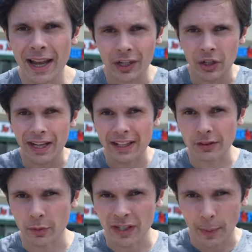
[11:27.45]
Can you guess
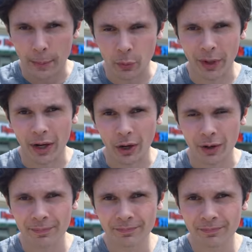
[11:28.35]
from these people right here?
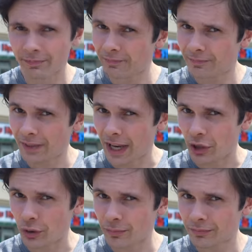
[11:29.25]
Can you?